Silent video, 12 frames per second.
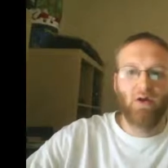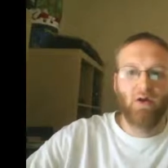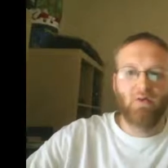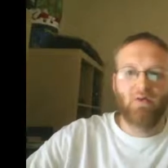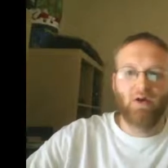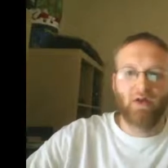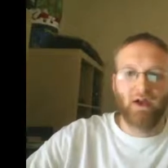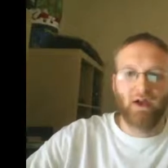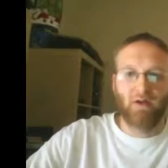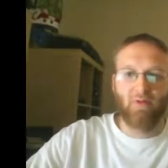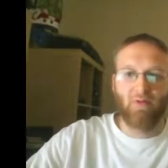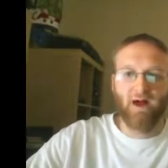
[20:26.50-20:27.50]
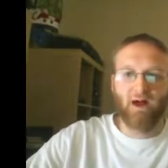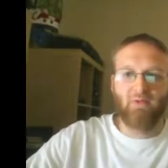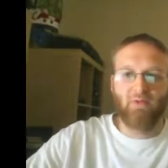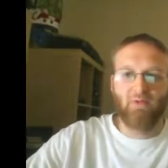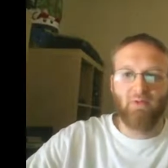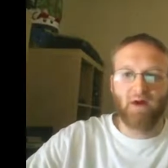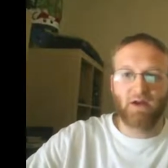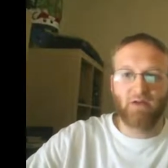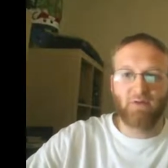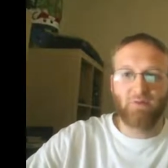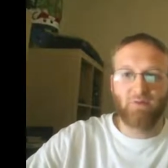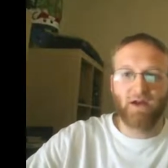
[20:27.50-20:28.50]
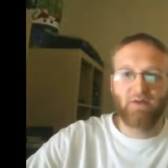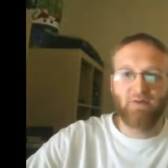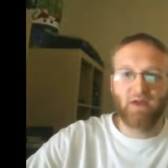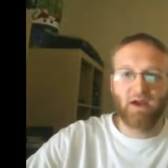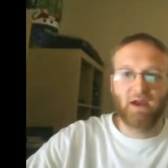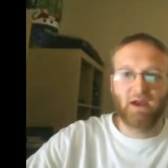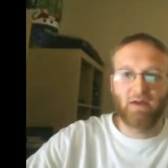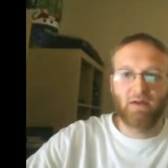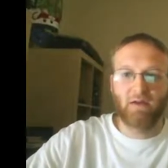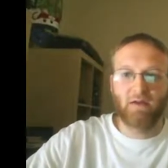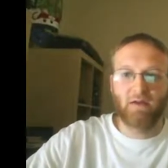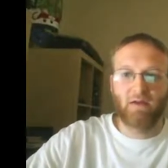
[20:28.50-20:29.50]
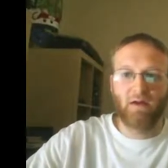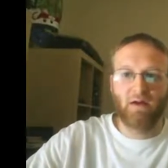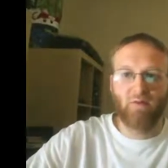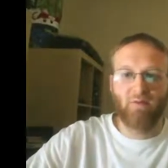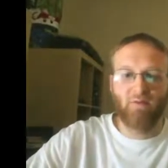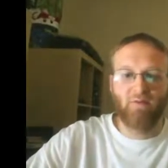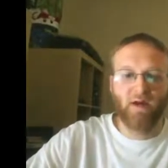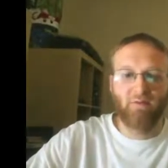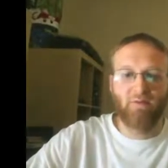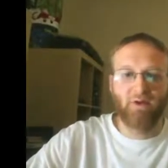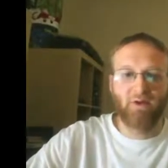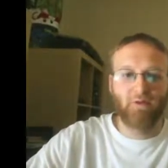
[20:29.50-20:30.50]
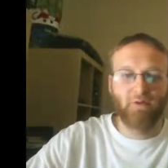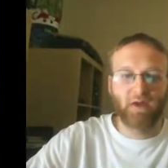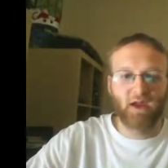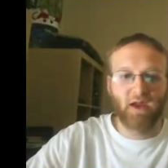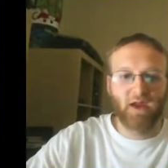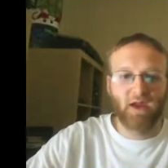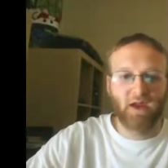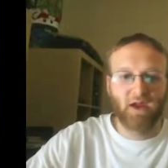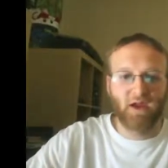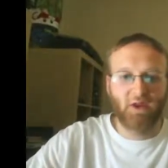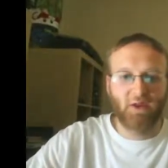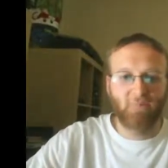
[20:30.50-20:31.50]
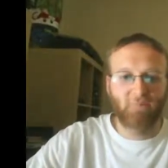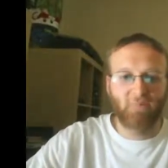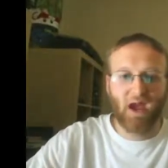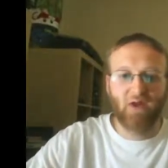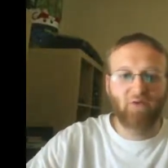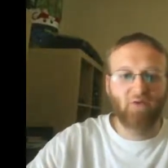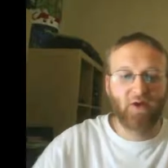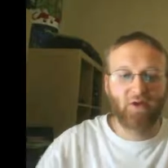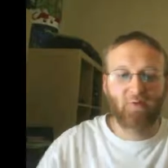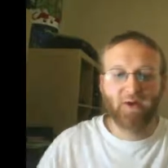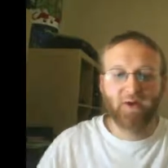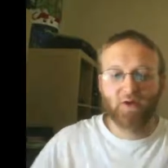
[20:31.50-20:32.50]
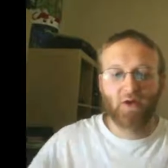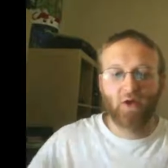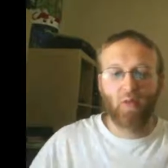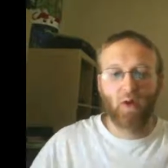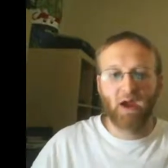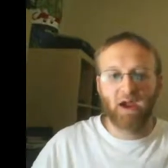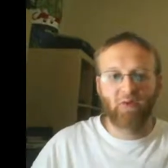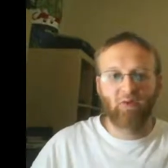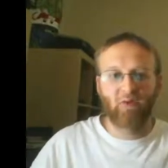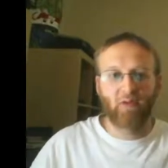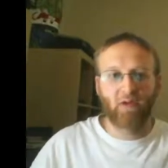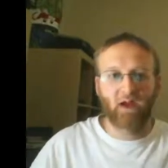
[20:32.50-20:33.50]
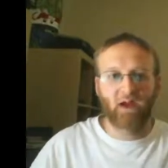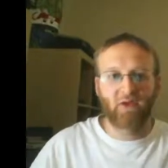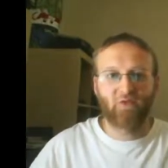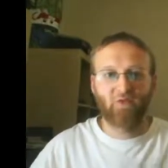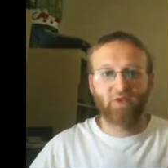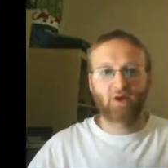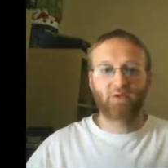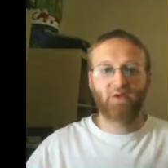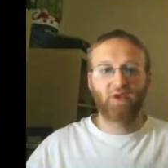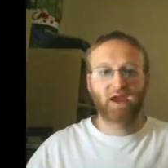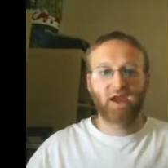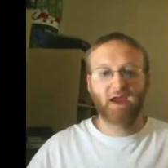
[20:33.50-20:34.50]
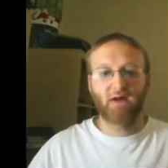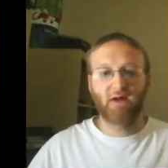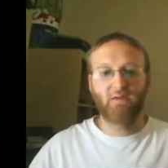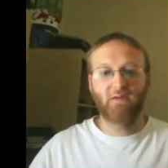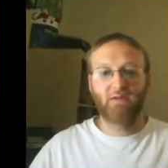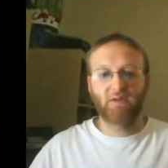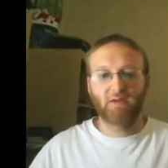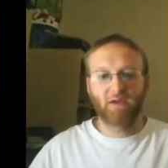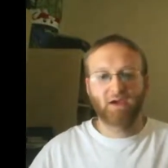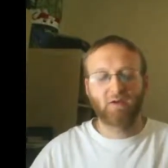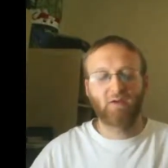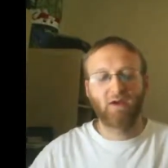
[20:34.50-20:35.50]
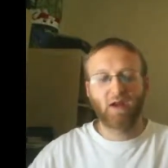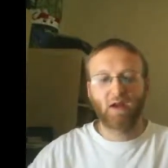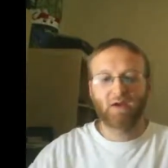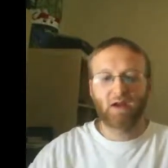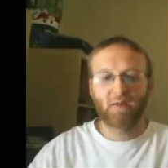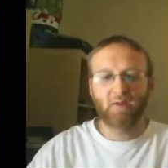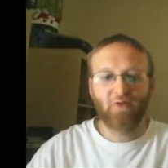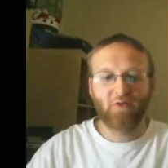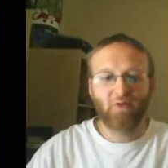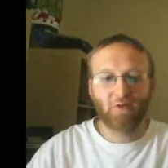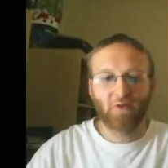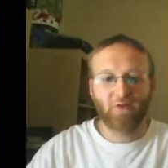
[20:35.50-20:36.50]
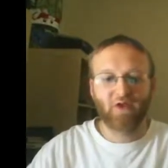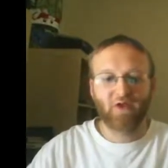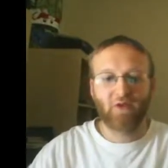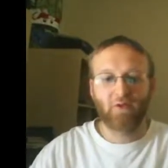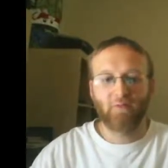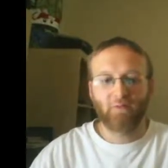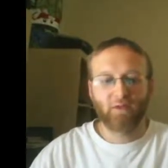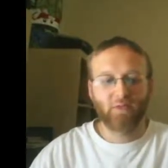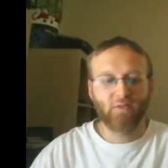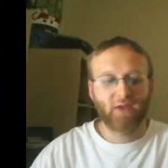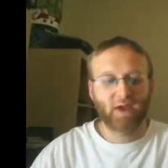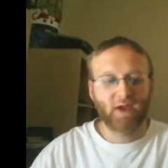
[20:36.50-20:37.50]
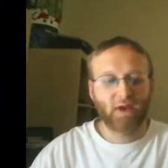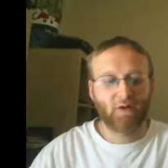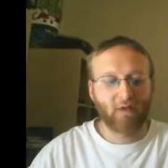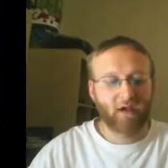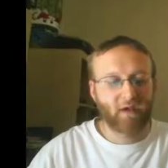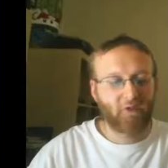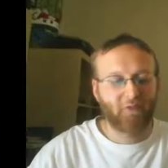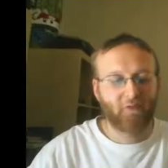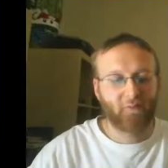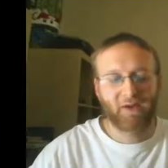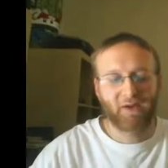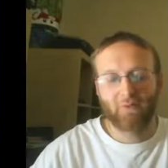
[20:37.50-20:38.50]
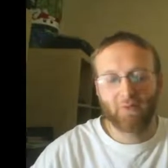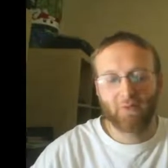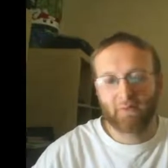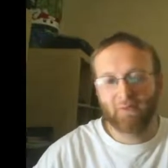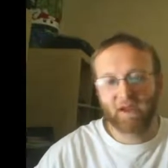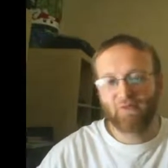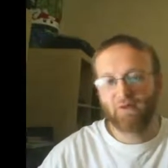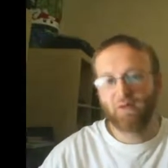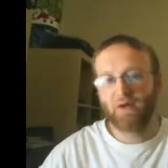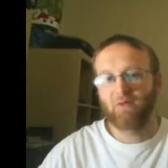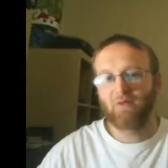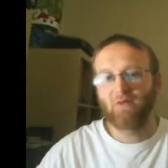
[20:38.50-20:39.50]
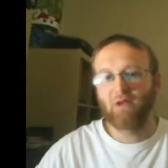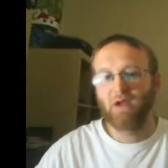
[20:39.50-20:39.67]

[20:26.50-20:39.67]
So yeah, lots of fun, great day. We'll definitely do it again, and I just thought that'd be a good way to like start the day out. You know, great way to start my channel. First video is like one of my biggest ones.